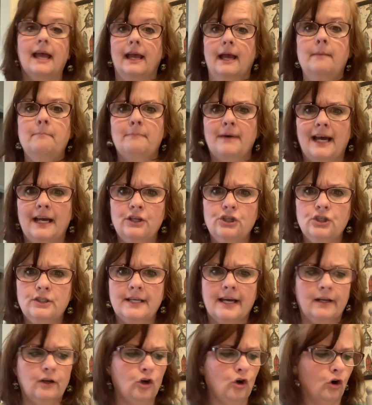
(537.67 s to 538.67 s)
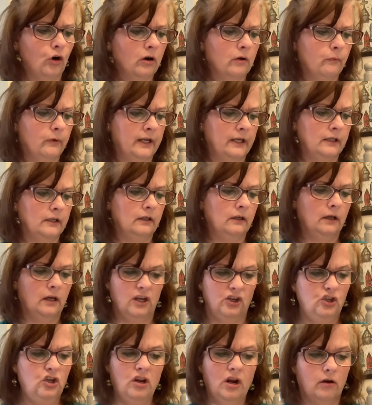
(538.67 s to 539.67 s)
and bashes out a car window,
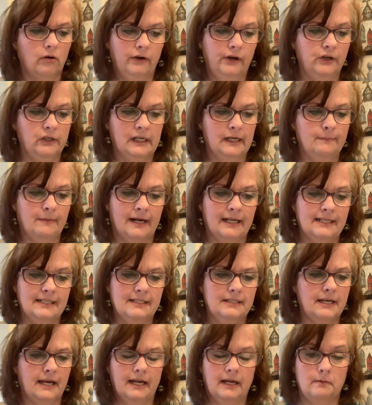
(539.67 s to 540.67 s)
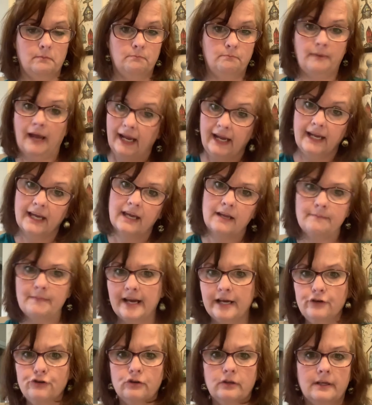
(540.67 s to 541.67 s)
you don't hear anybody saying, ban
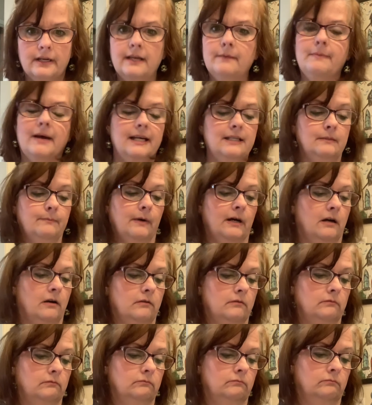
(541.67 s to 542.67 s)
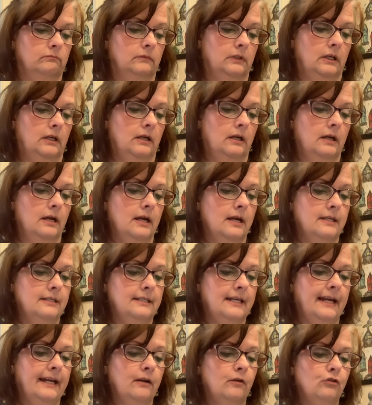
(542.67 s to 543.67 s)
Major League Baseball.
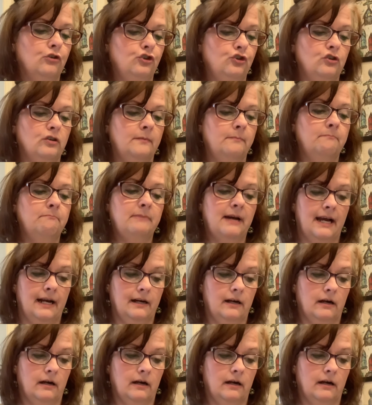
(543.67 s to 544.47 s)
Towns should back